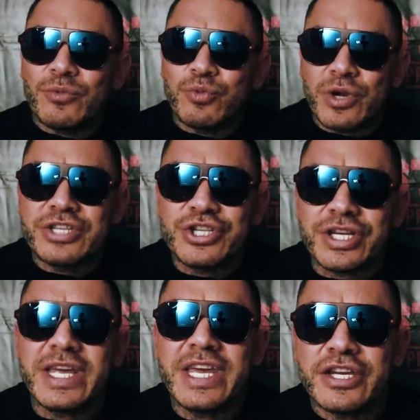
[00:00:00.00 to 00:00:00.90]
rich
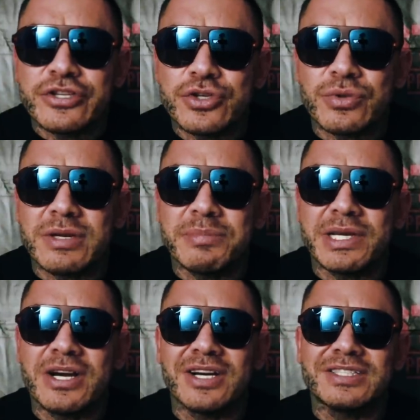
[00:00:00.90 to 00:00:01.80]
in history,
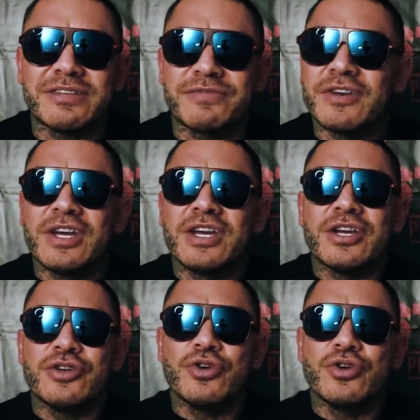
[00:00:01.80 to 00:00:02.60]
because if